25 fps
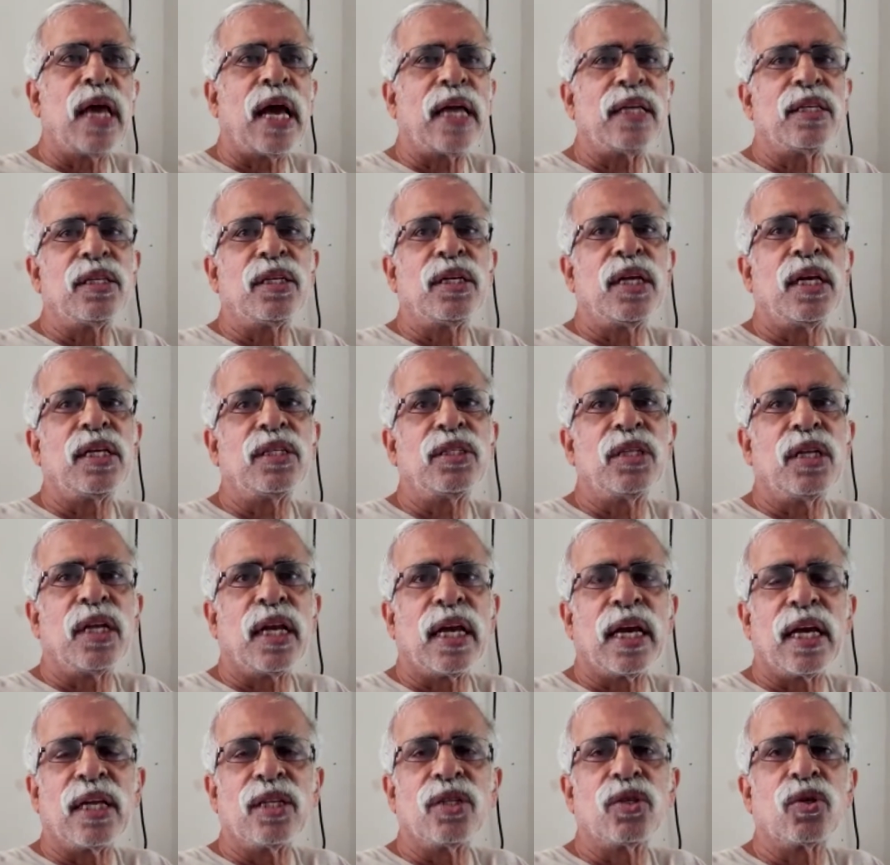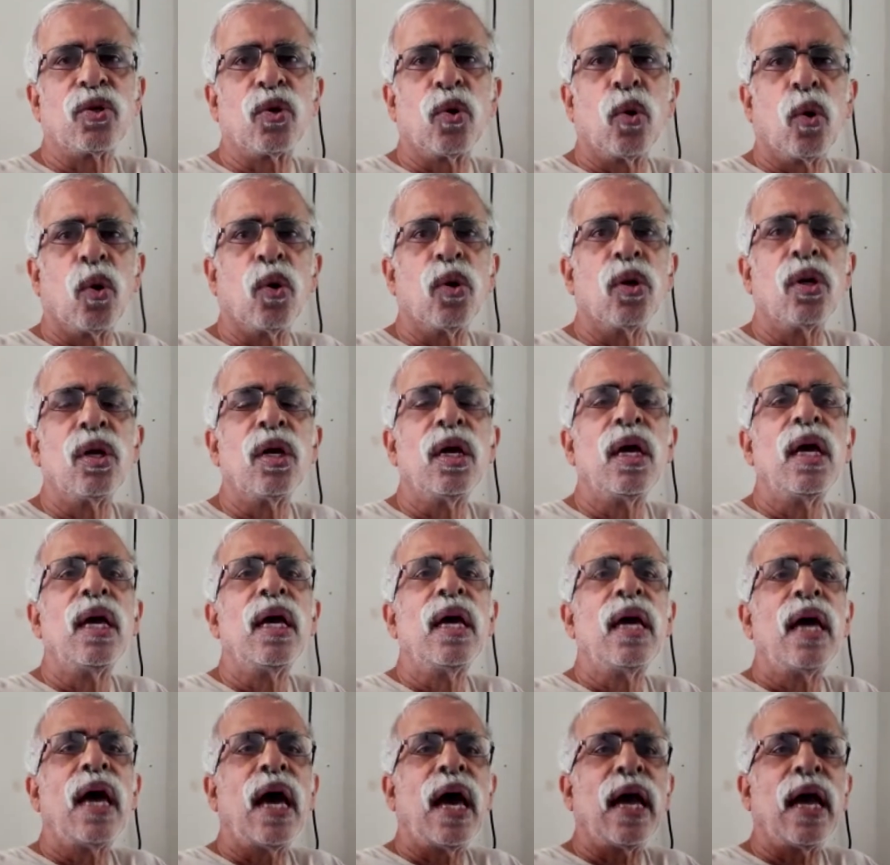to the agitation against coal